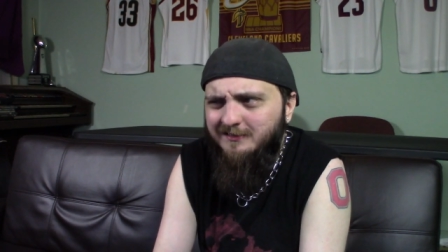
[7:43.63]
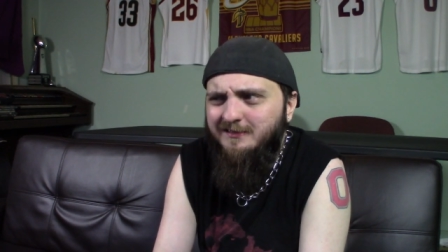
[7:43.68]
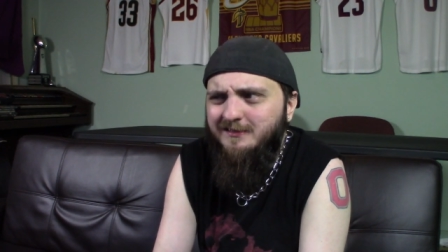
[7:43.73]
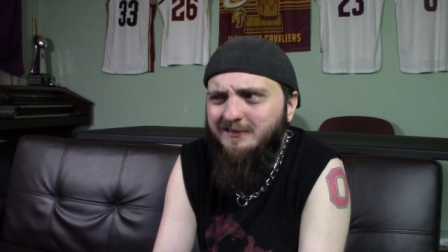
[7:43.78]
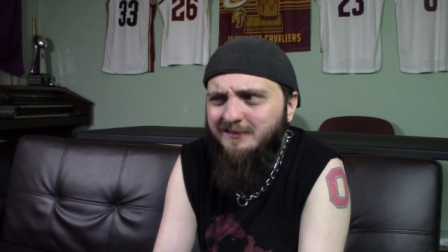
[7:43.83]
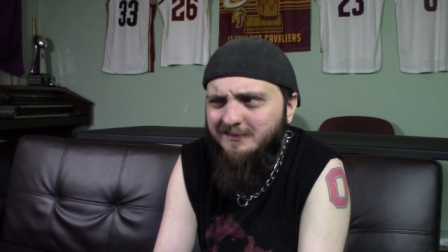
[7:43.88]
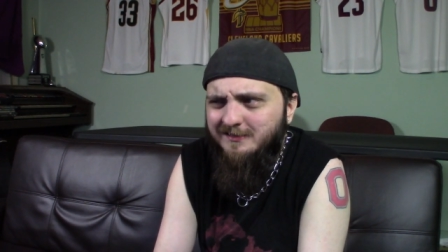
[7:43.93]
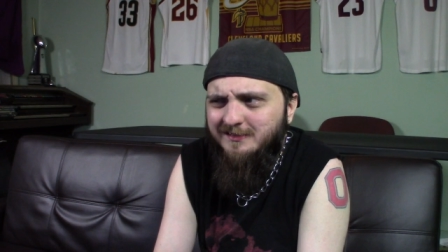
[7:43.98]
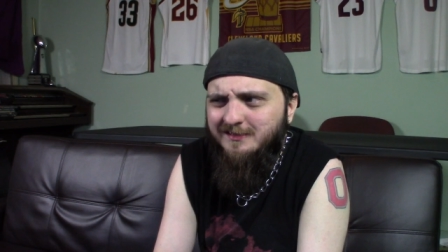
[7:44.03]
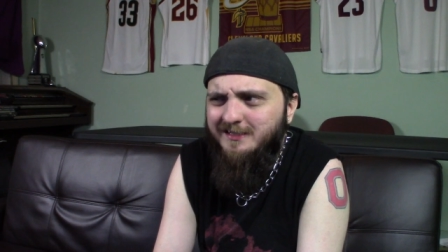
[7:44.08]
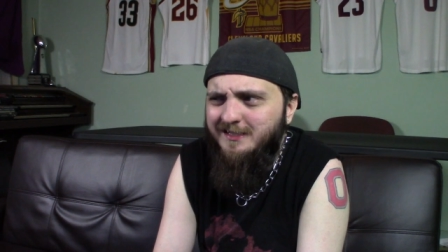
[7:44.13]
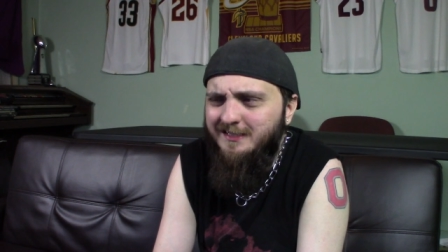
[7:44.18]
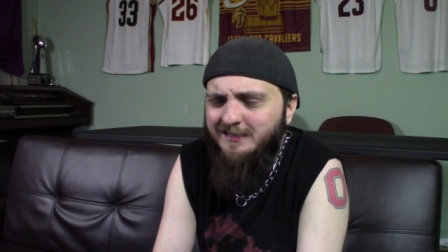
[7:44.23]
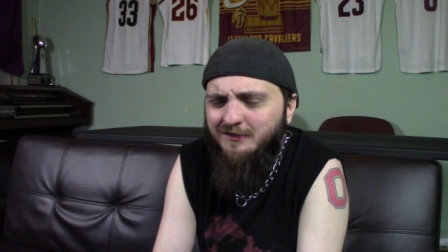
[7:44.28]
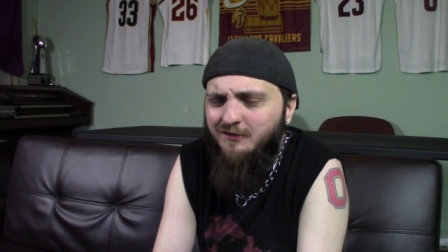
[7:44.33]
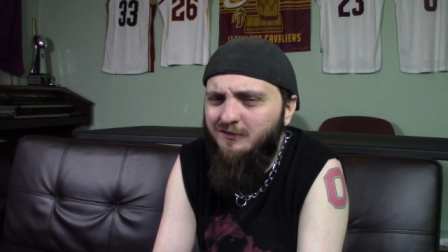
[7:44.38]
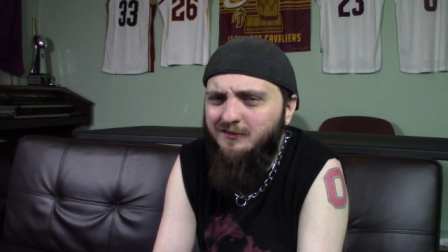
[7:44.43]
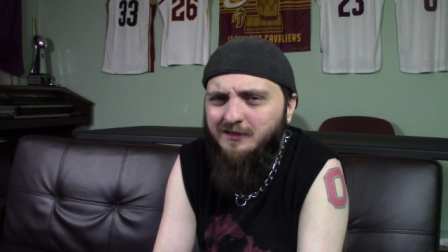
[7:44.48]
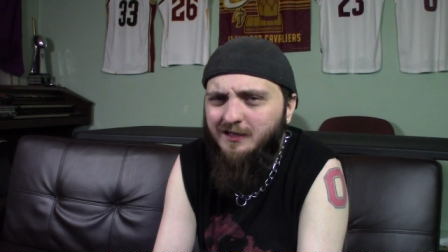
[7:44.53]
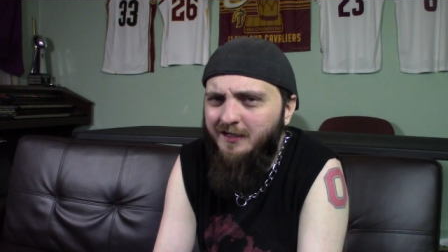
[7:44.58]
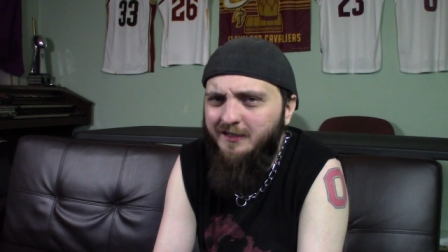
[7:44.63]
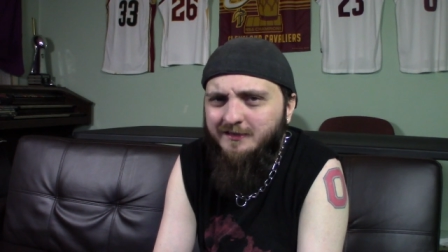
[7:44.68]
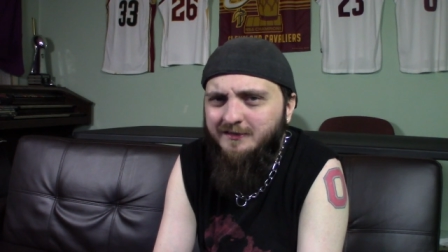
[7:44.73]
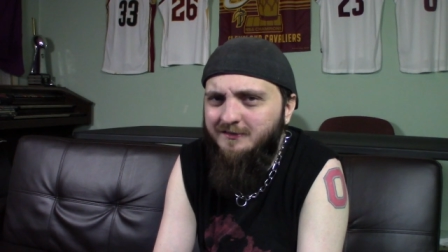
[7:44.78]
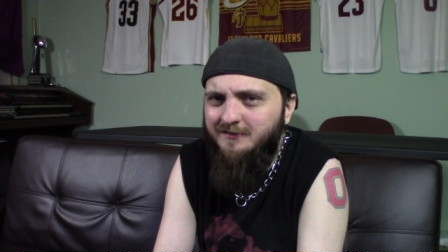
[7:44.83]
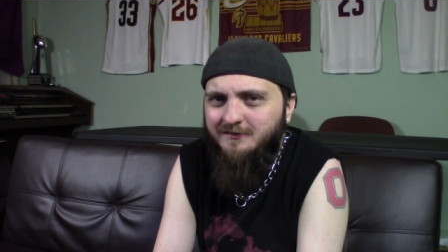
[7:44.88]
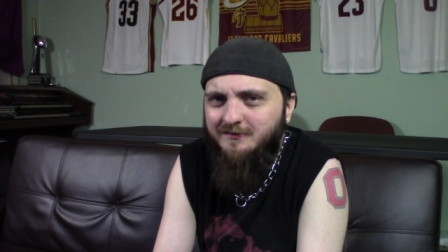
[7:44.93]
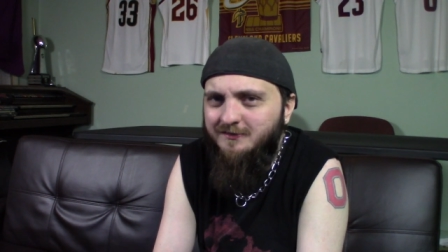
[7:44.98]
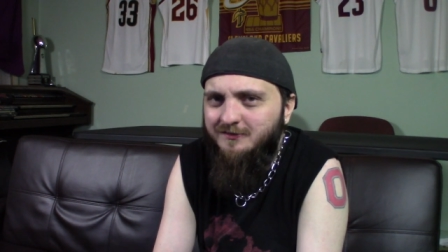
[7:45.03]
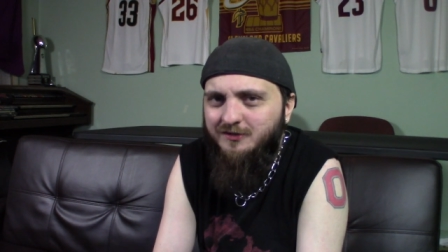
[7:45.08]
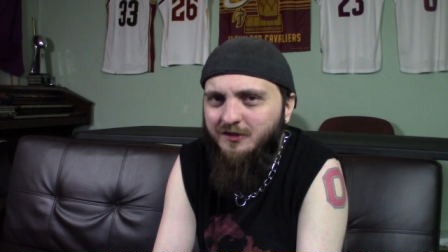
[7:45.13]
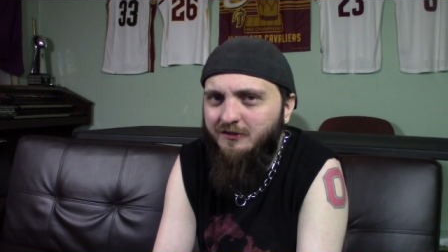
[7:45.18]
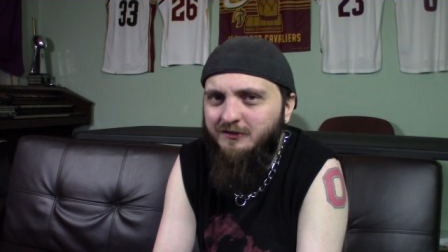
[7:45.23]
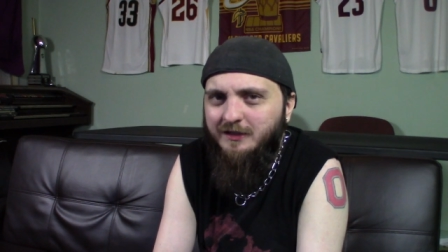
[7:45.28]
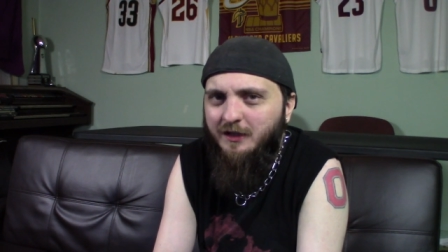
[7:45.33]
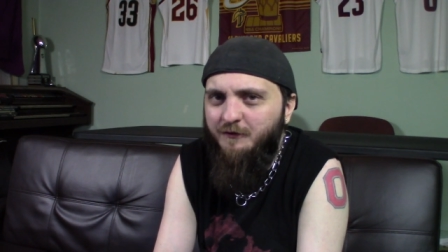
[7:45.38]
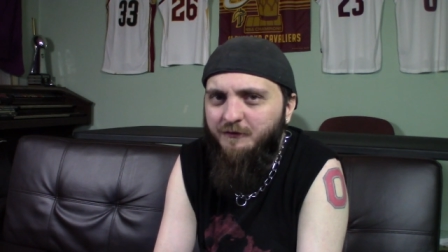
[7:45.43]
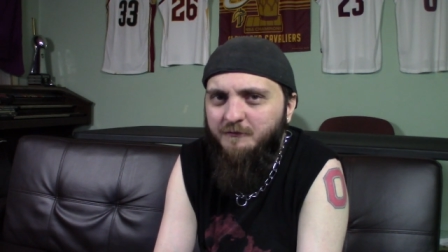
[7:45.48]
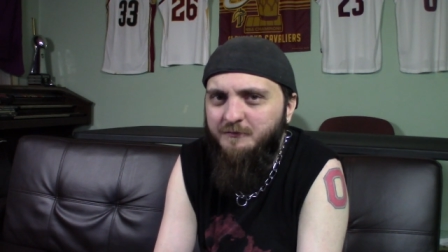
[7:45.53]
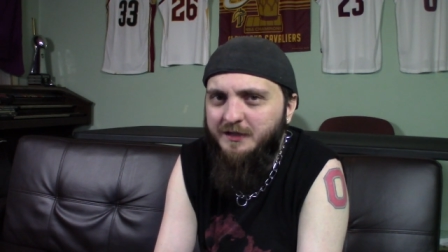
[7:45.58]
Because he looked like Jared
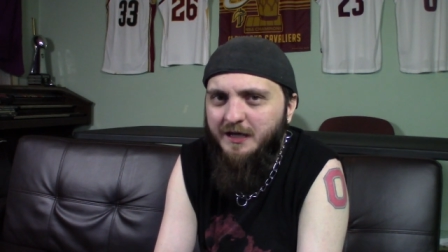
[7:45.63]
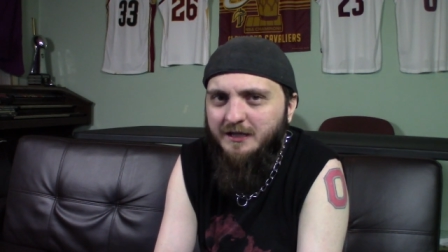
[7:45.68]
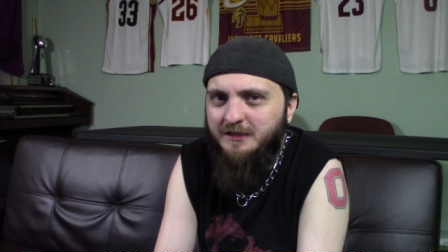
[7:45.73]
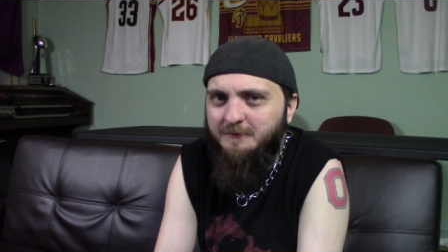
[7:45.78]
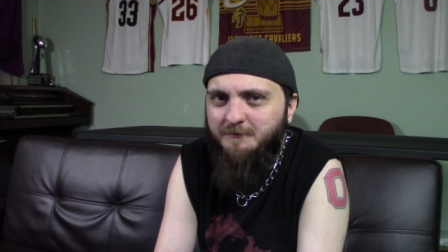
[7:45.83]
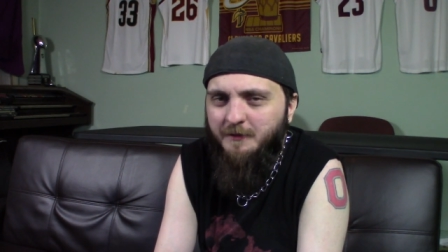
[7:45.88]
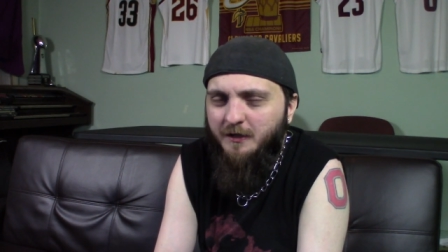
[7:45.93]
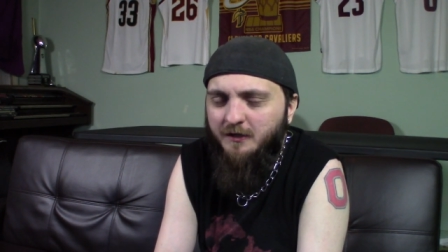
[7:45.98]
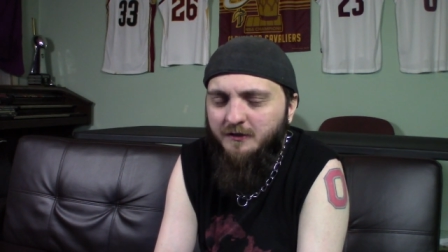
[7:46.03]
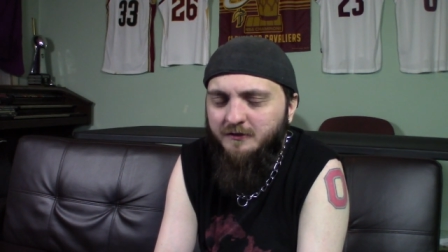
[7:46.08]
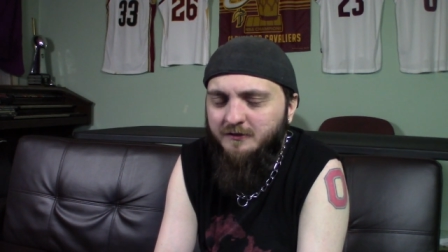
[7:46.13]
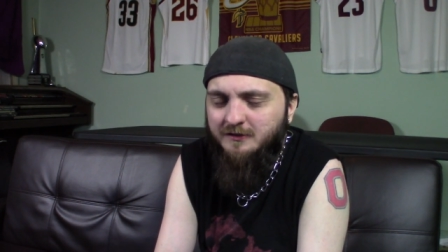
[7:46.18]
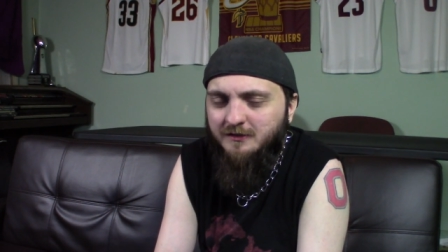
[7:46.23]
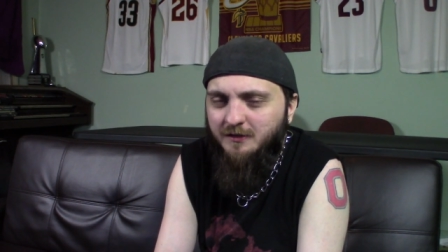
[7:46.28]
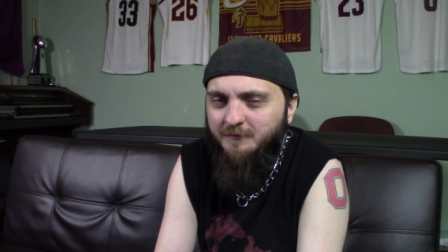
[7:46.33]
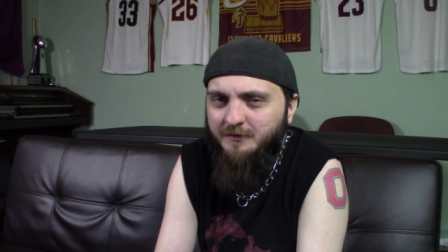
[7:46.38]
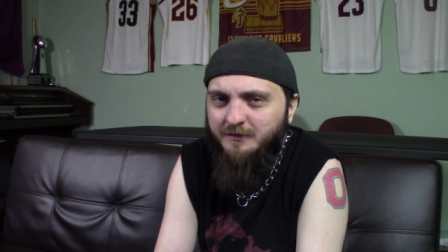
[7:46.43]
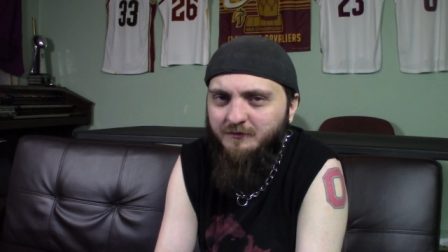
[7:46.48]
Leto from Dallas Buyers Club.